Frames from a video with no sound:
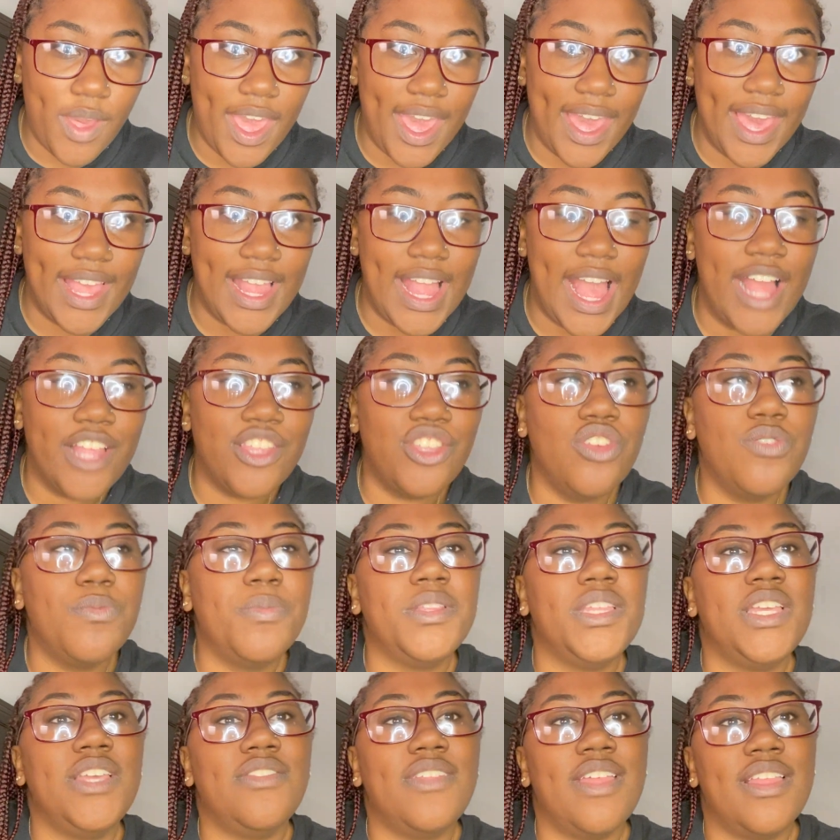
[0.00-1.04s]
and I do
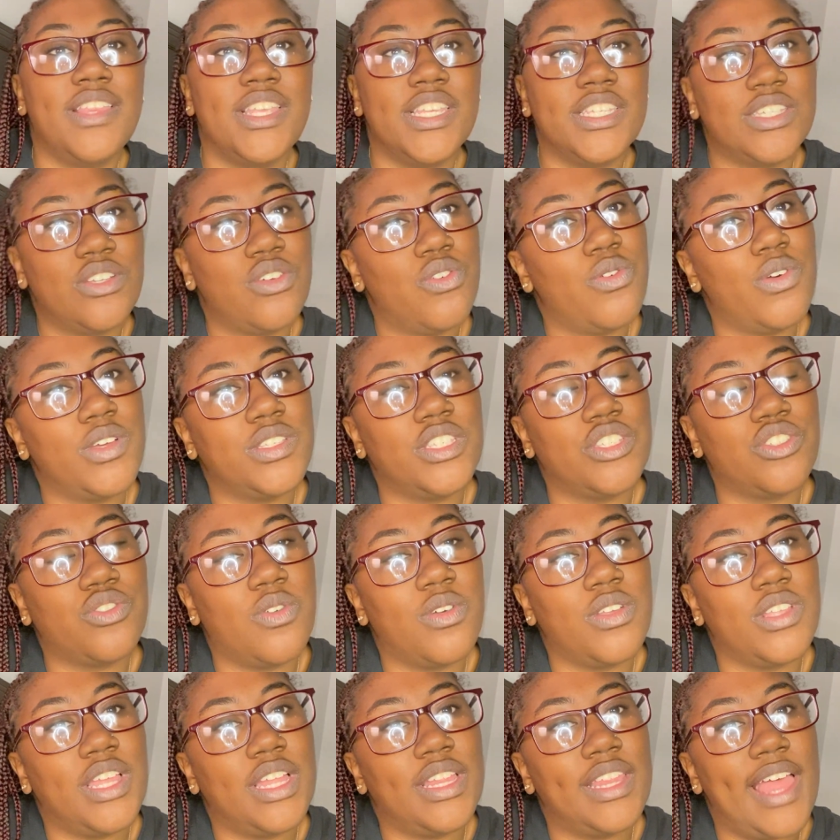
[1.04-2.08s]
believe that this course is
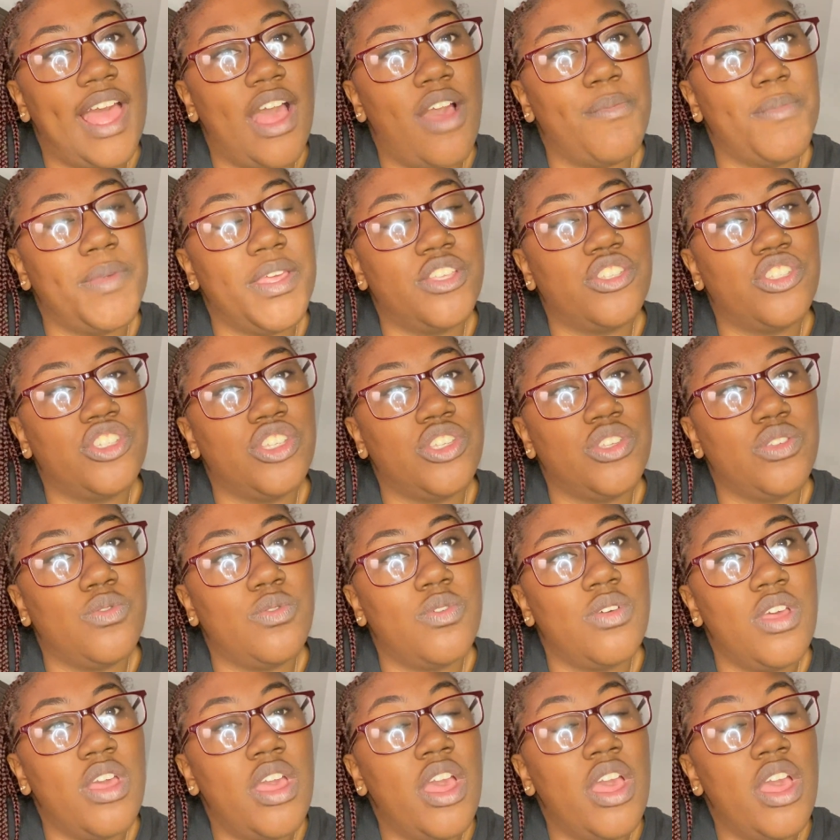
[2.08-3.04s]
going to allow me to